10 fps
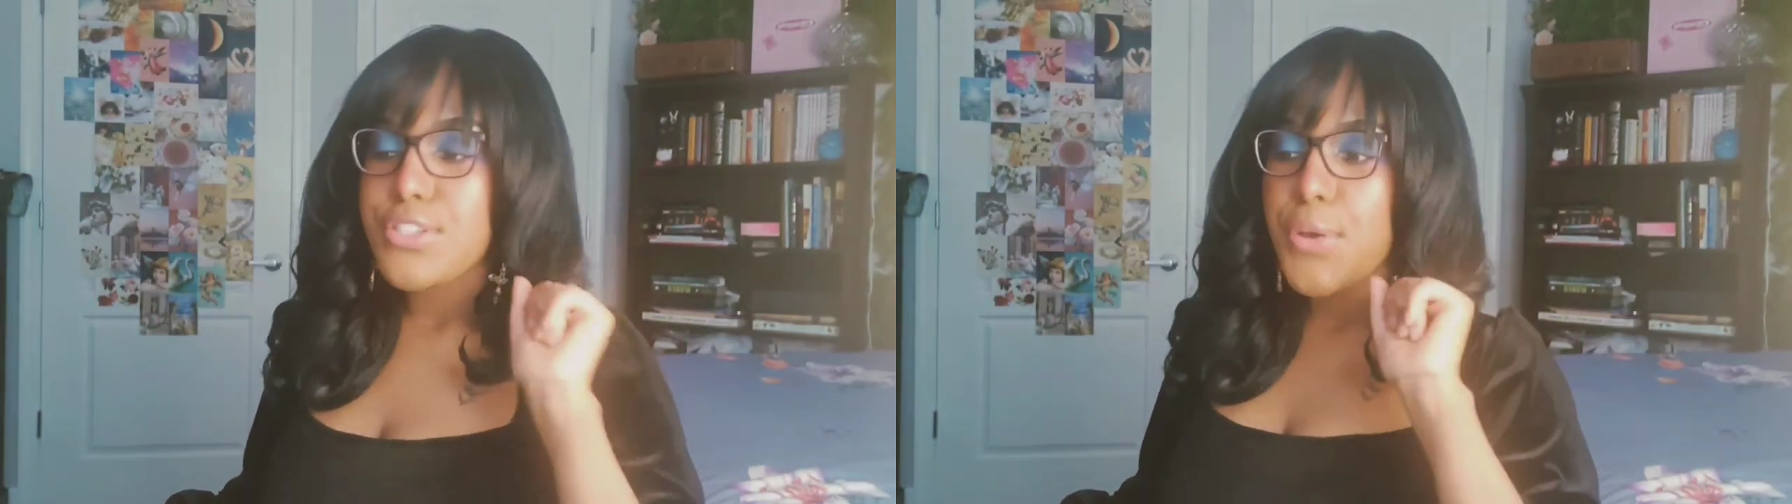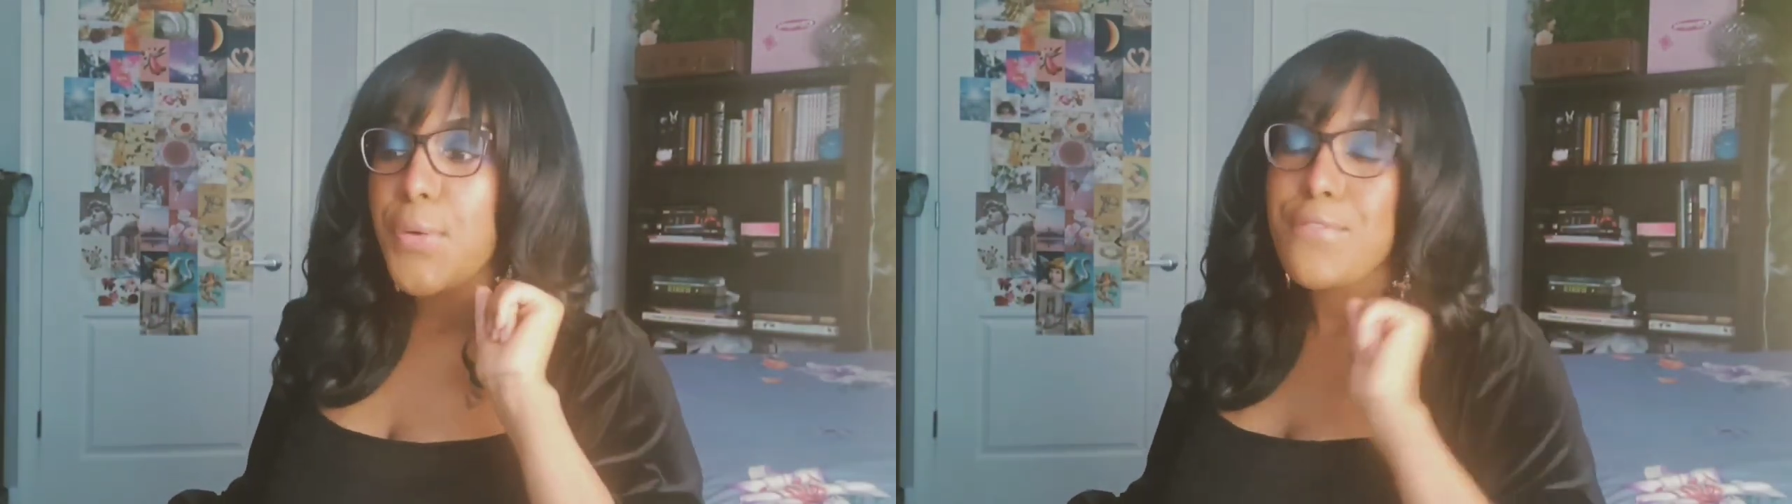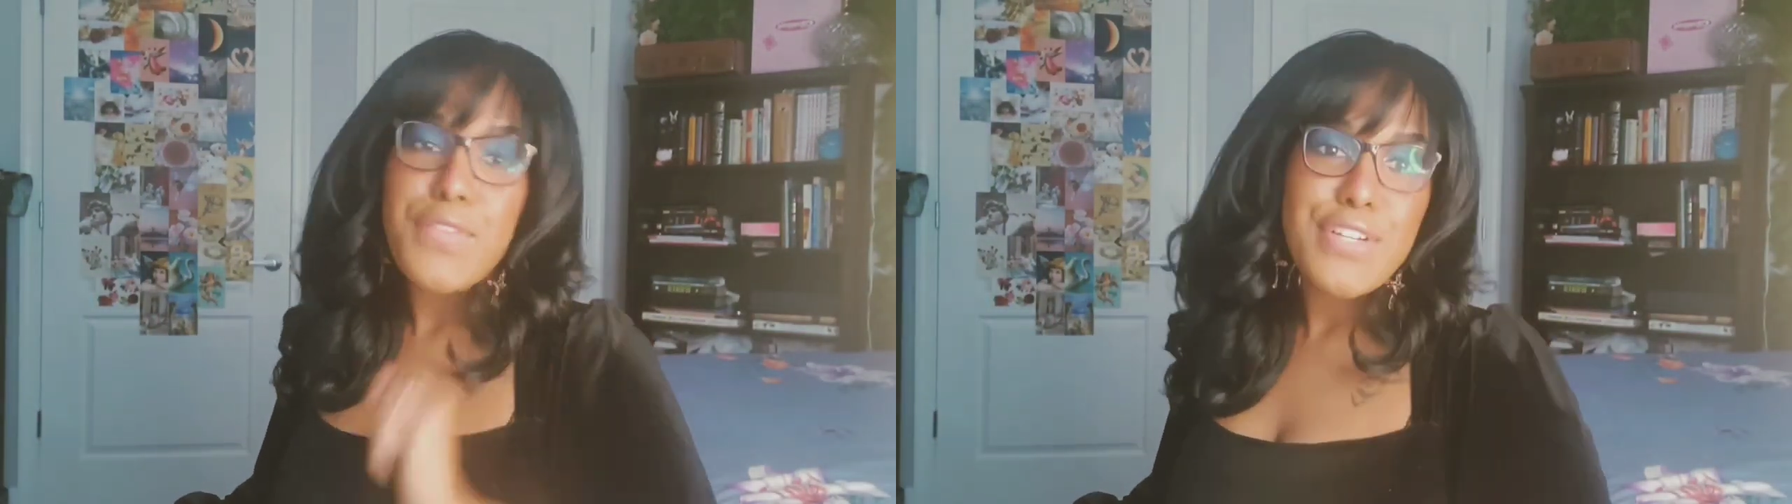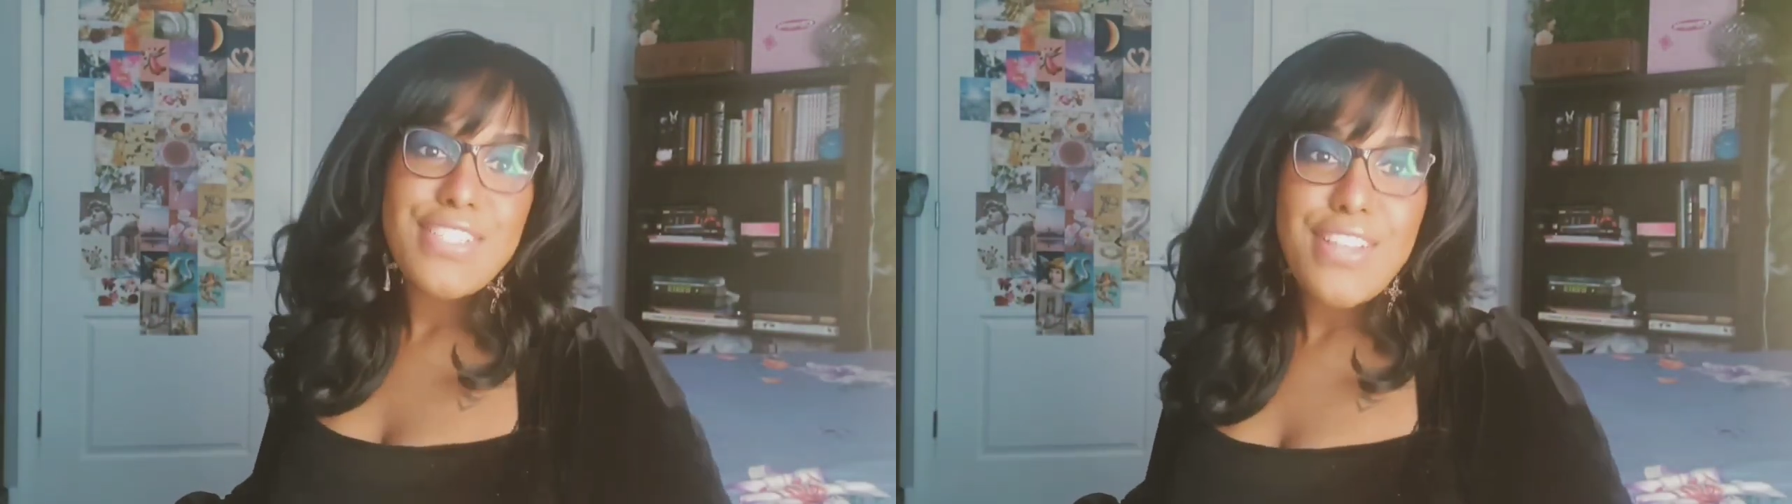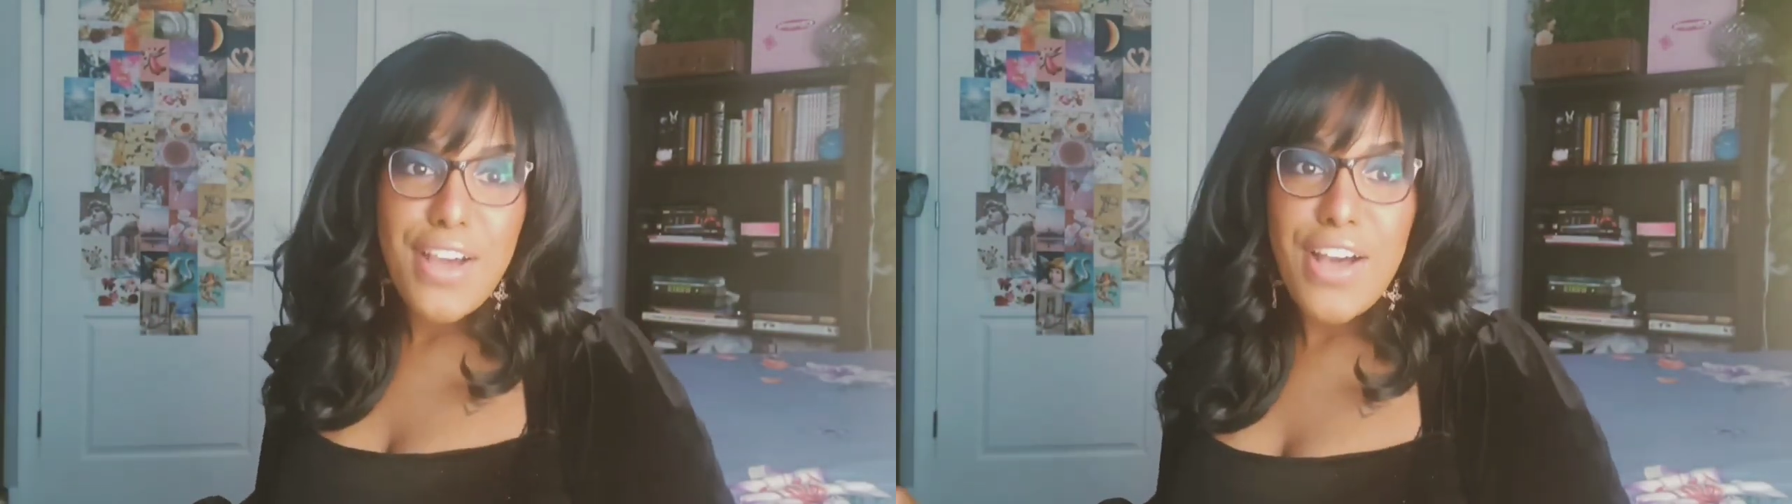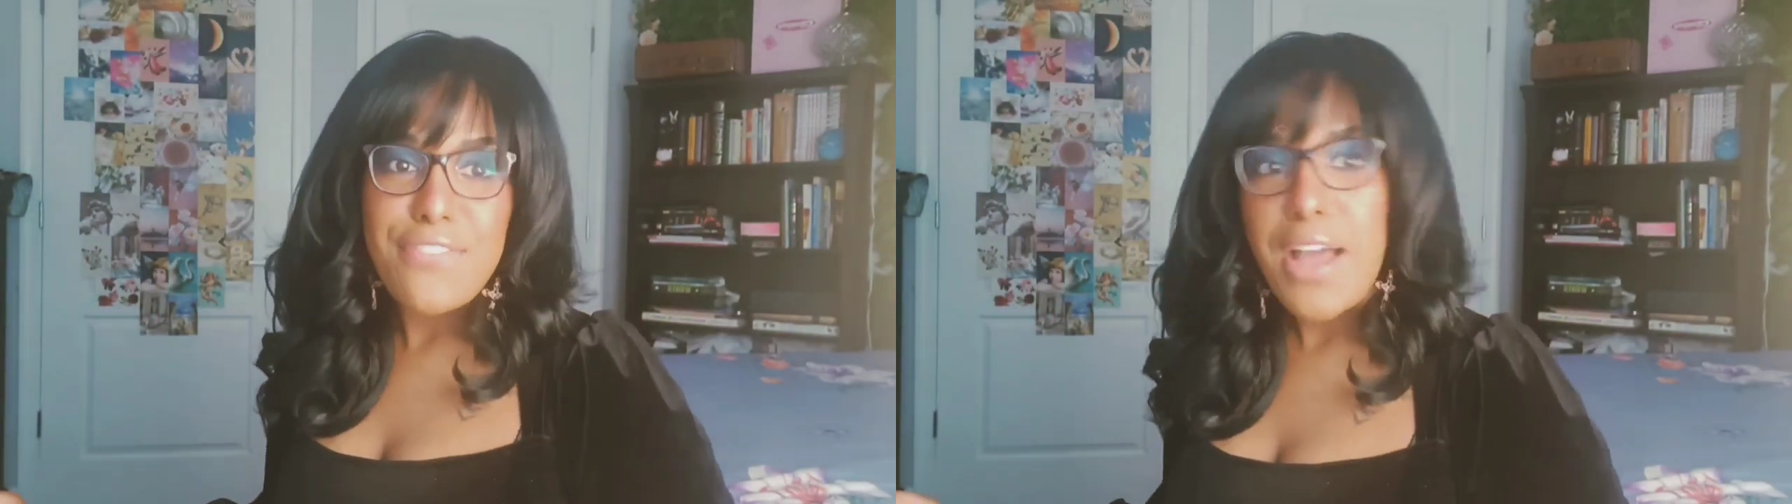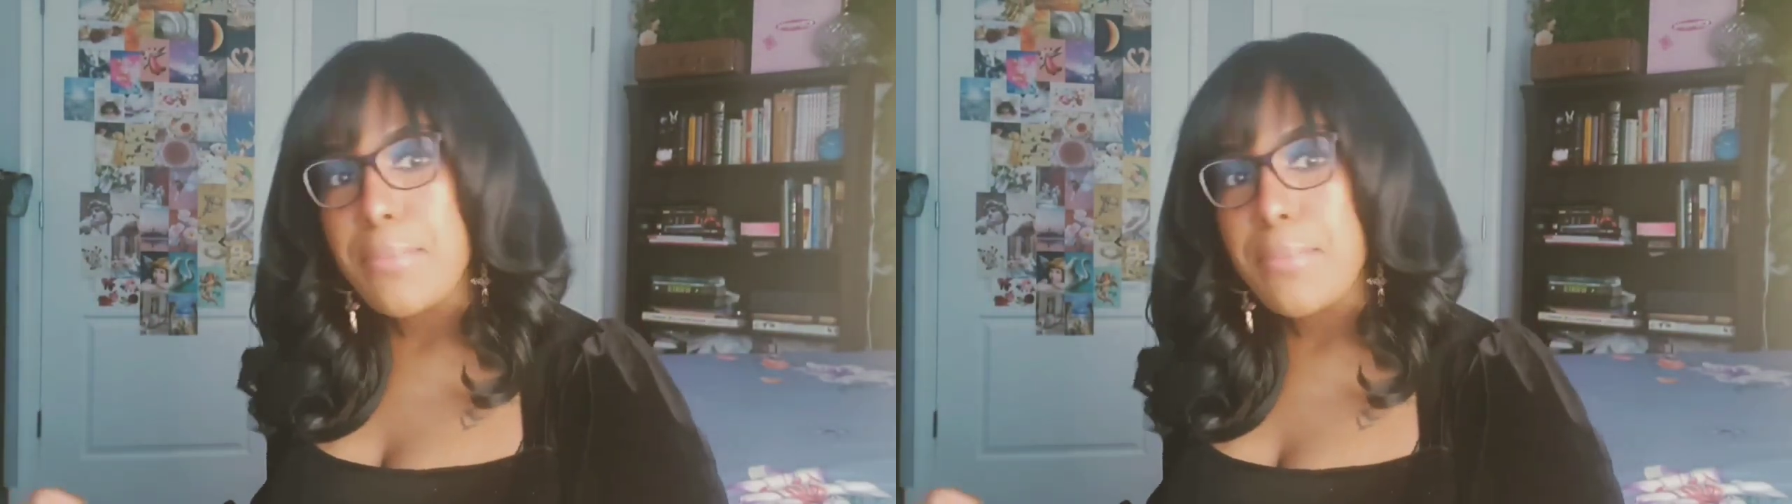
So first off,